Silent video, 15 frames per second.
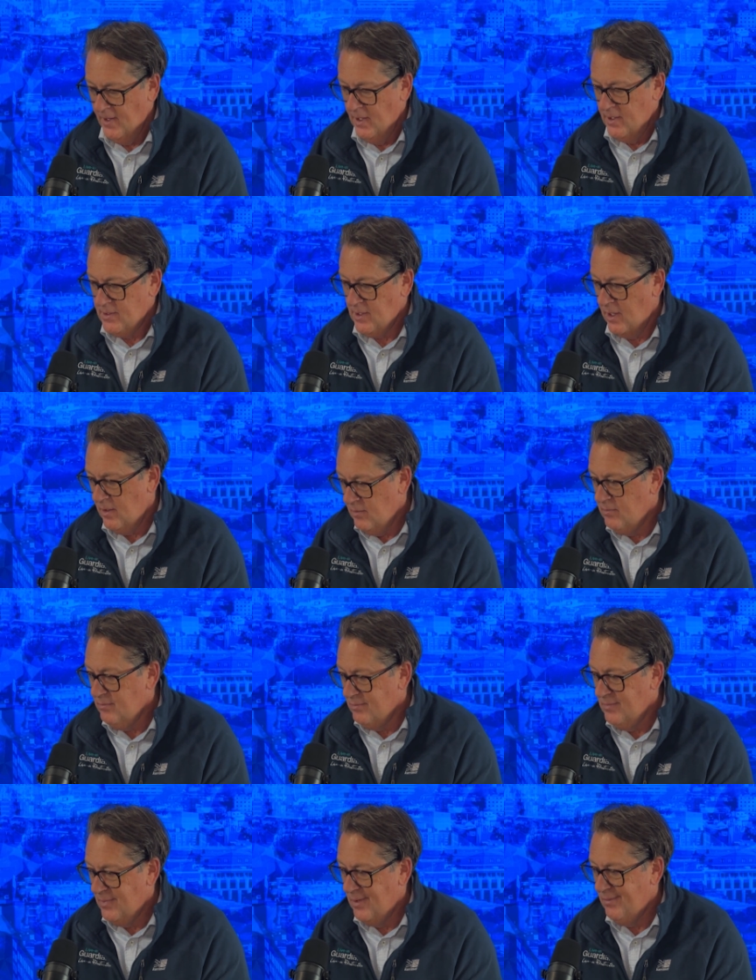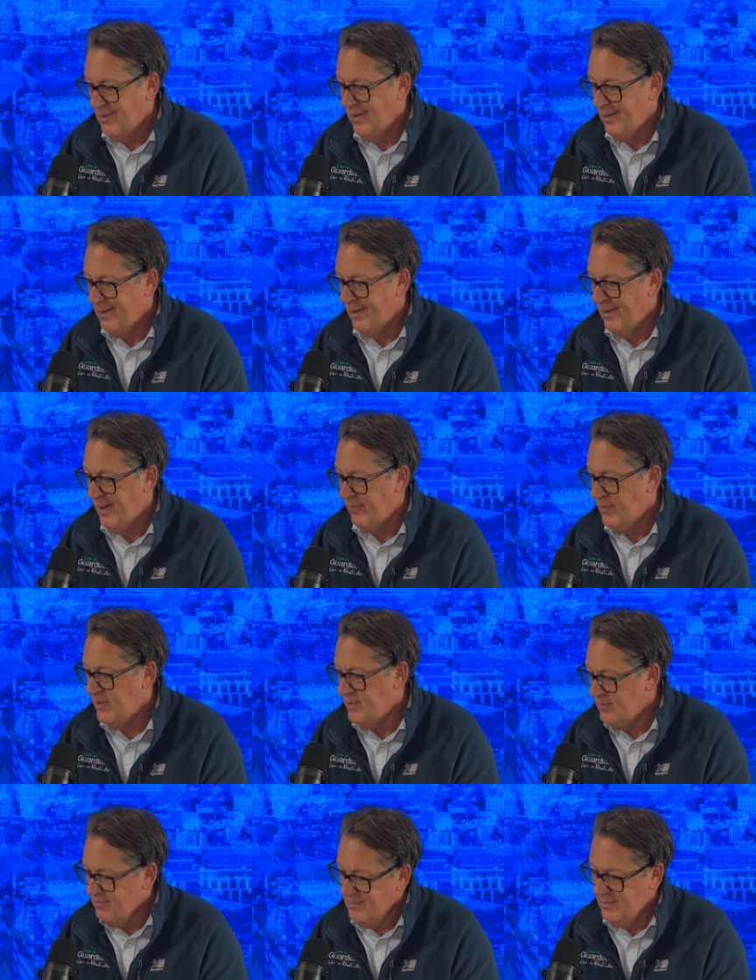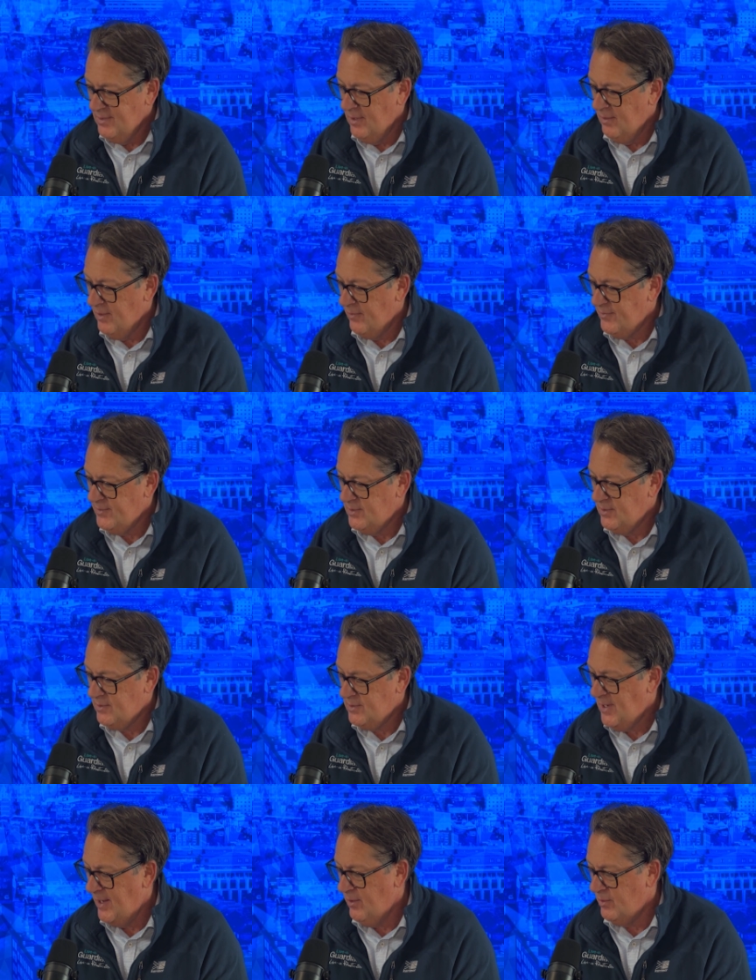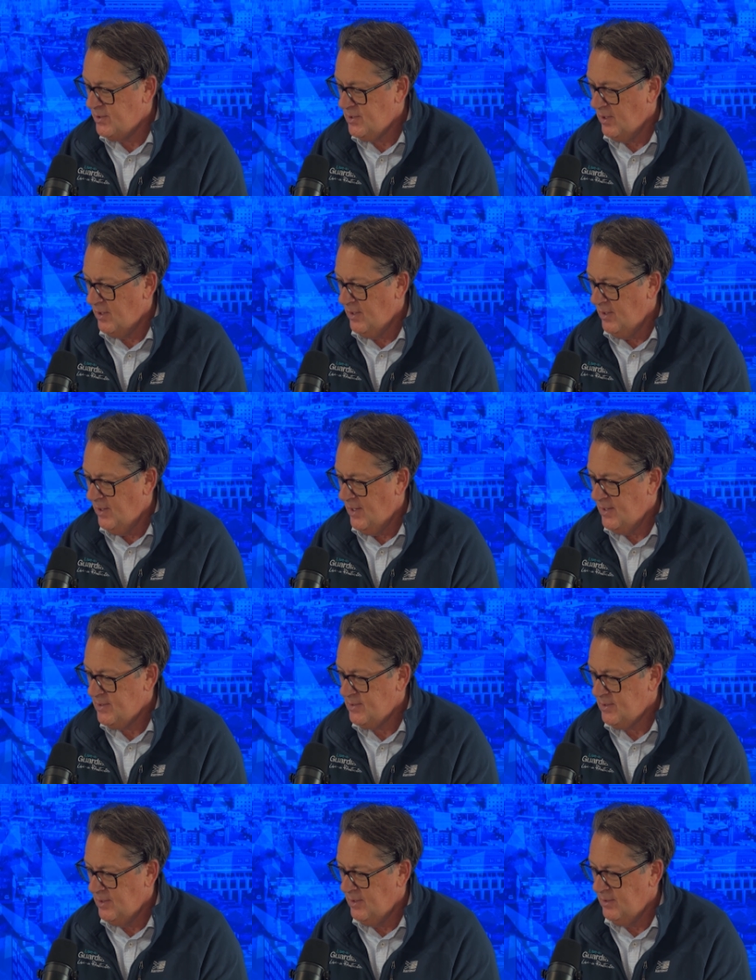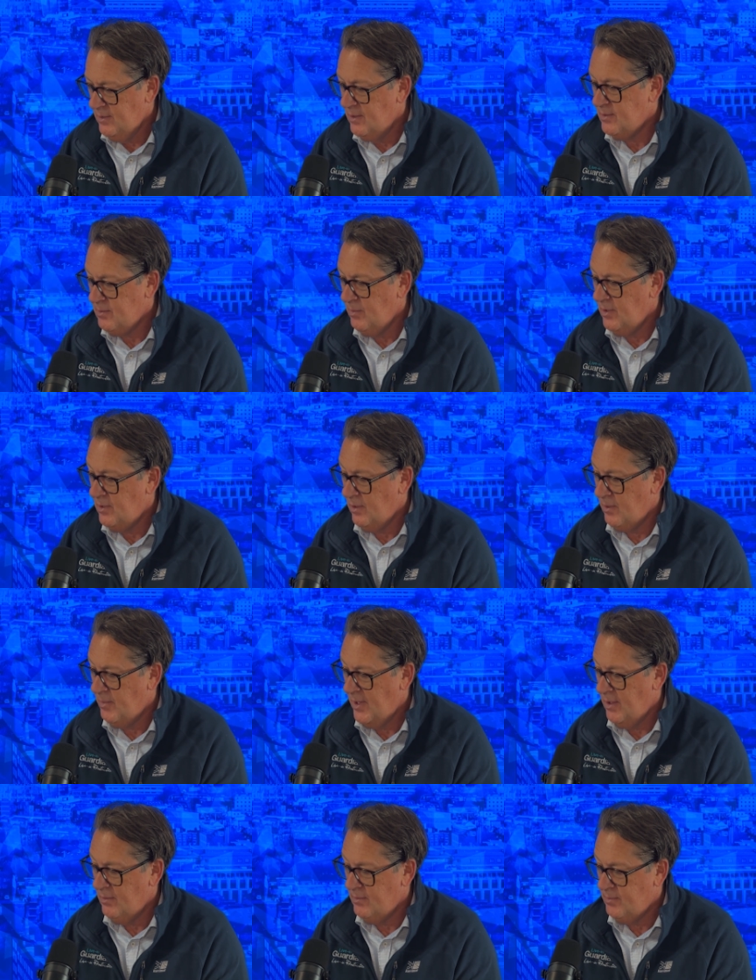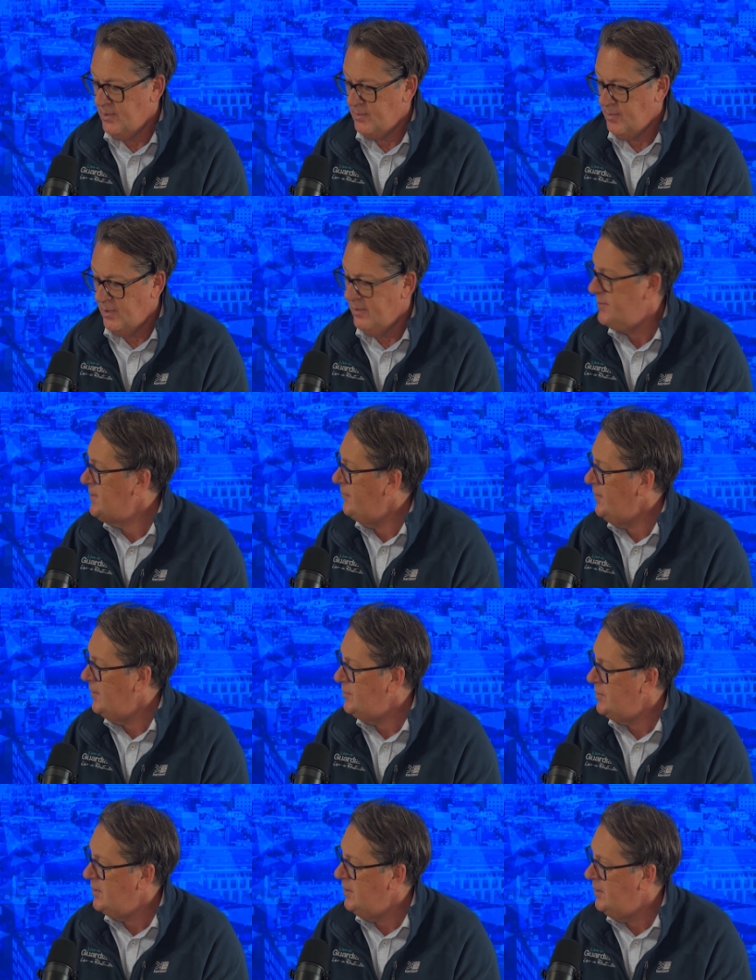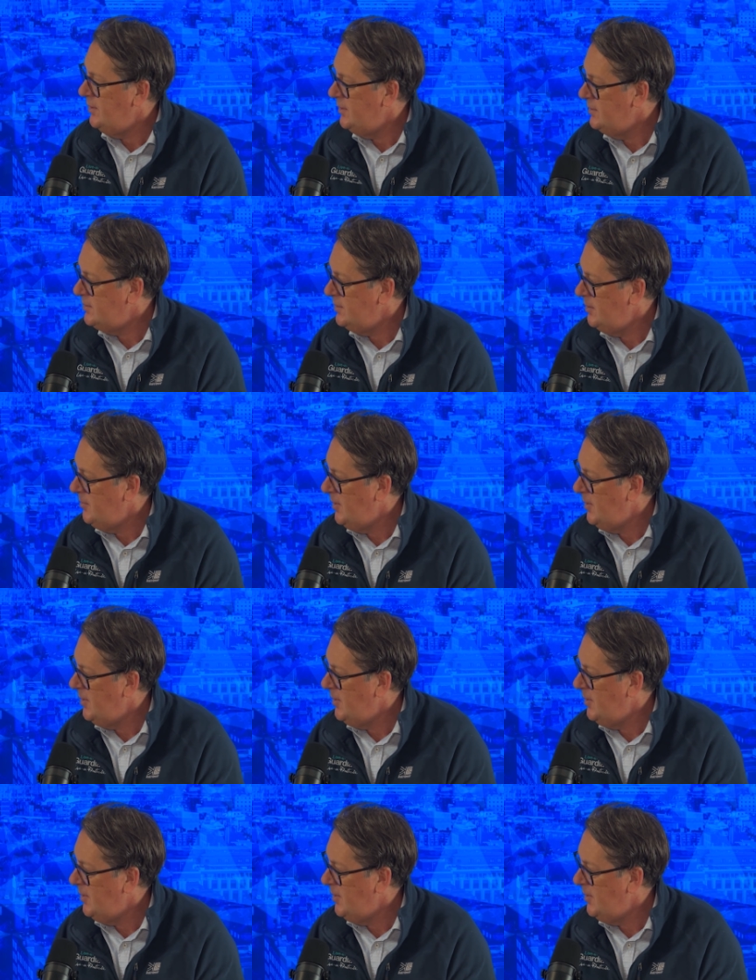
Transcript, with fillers: So, an average, you know, 10 or slightly less. Yes, we've got about, about 700 apartments.